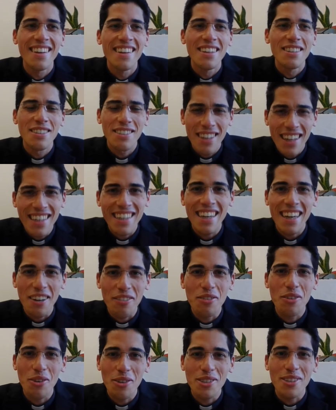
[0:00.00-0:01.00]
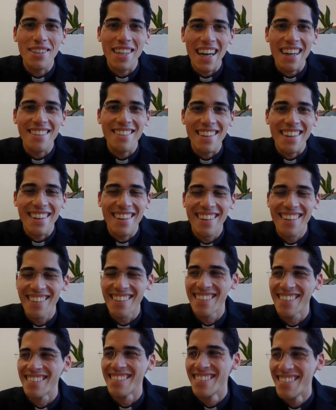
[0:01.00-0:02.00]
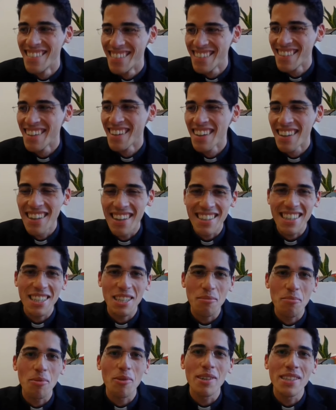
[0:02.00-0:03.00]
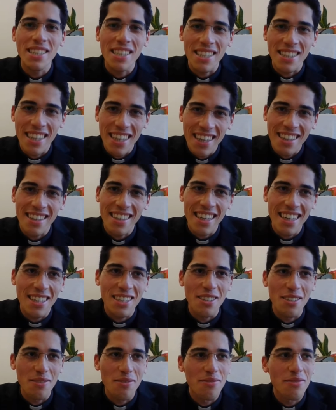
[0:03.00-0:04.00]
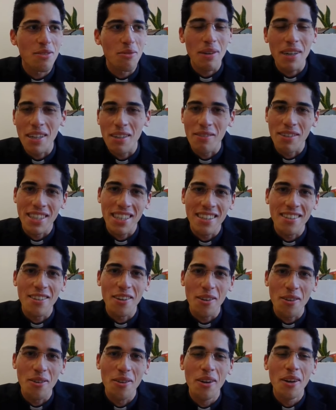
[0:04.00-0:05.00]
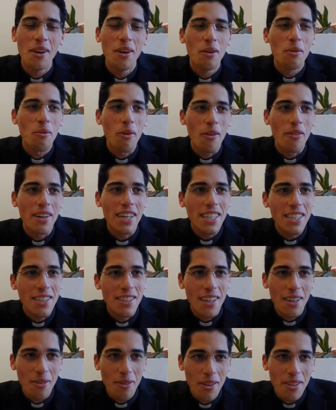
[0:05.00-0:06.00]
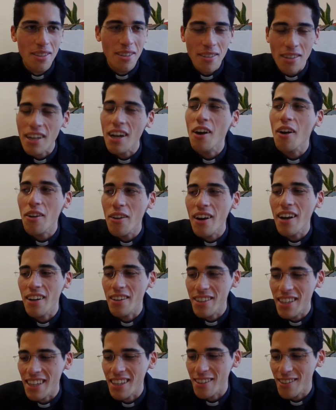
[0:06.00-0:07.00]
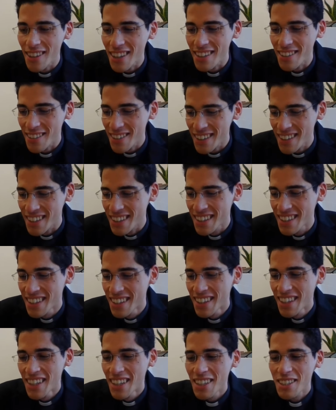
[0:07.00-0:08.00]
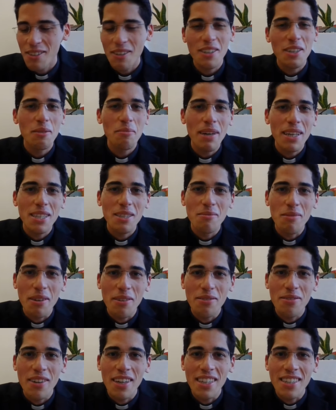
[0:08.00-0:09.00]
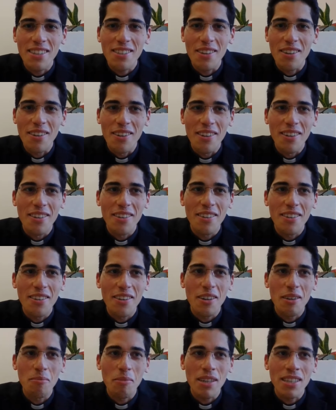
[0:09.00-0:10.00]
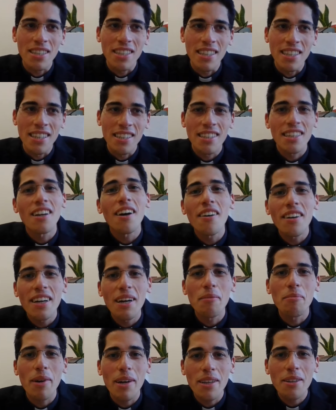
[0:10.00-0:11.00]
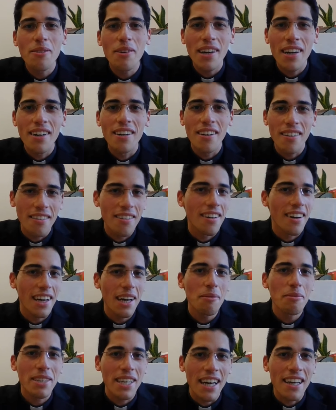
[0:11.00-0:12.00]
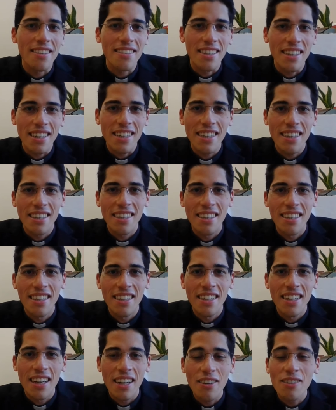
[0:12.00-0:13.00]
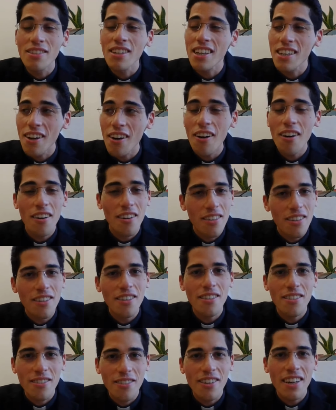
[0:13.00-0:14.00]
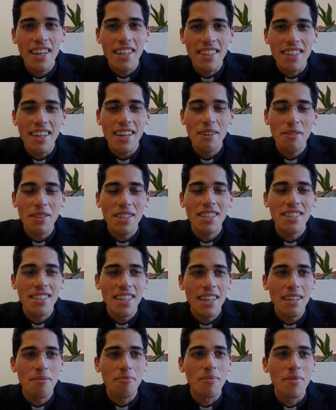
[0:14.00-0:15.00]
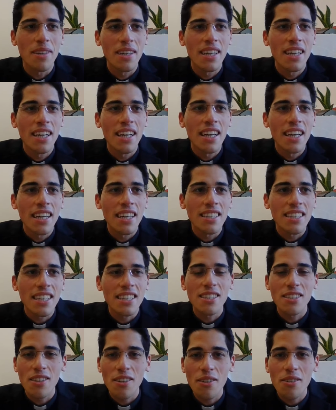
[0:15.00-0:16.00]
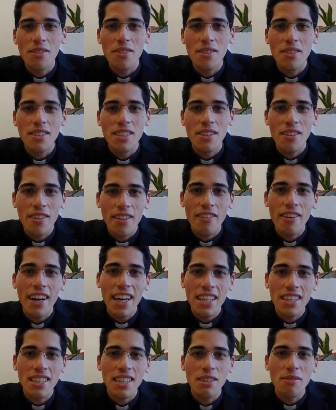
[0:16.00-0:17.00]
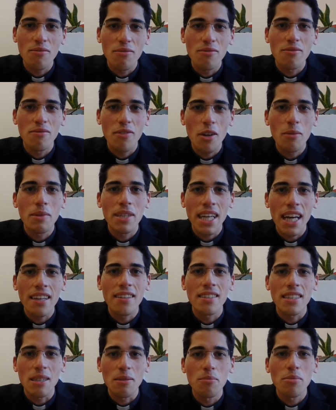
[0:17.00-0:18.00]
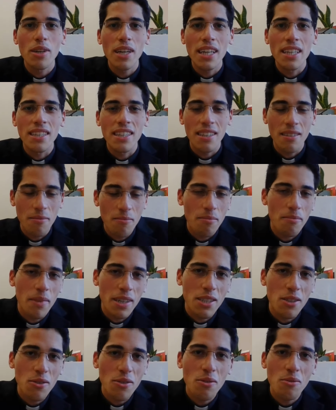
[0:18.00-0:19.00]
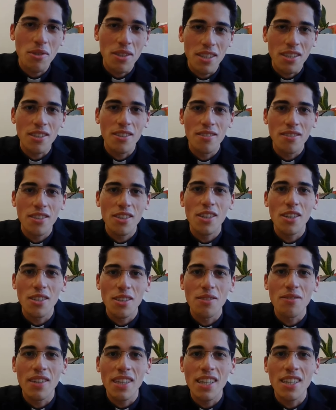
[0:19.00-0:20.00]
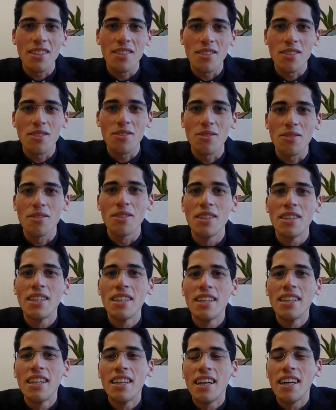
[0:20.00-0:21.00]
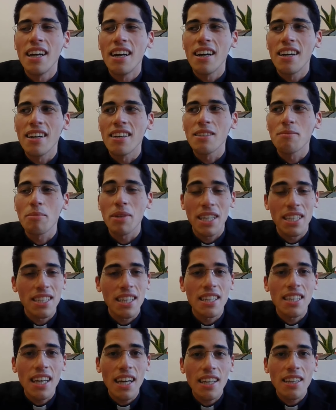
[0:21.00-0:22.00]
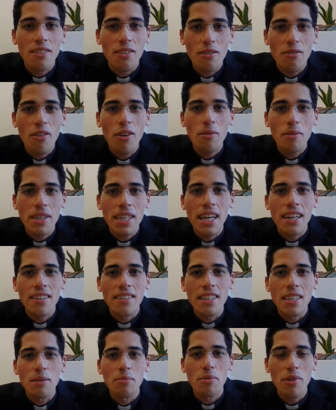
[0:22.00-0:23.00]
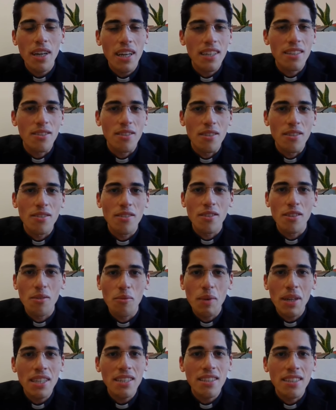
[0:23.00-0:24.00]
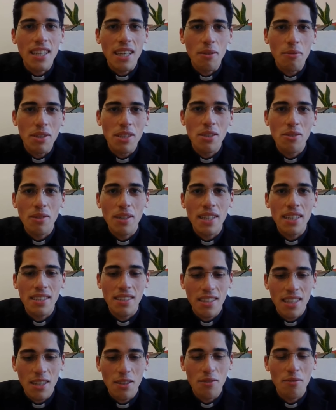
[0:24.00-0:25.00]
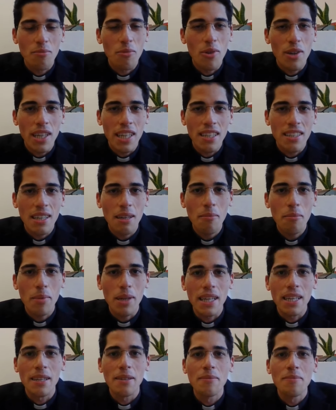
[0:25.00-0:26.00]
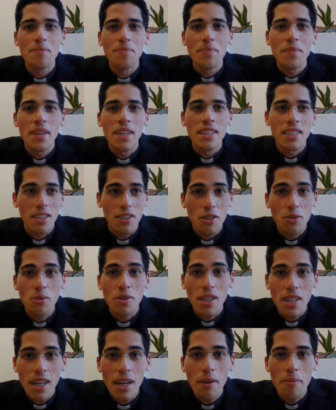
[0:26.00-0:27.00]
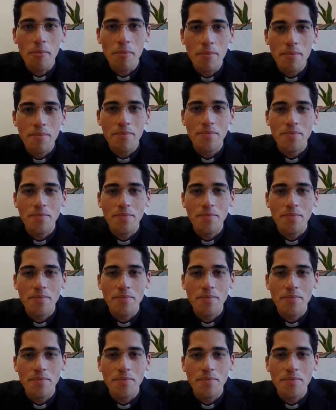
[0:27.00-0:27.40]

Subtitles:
She's like, yeah, of course you're Catholic. I'm disappointed that at the age of 12 I didn't know what religion I was. I was like, oh, right, okay, great. So I go back to my friend on Monday and I said, oh yeah, by the way, I am a Catholic. And he's like, oh, good, great, yeah, we're the same. He said, so there are actually Roman Catholic prayers. My school was a Church of England school. But he said, yeah, there are Roman Catholic prayers on a Wednesday. We do it instead of morning assembly. He said, do you want to come?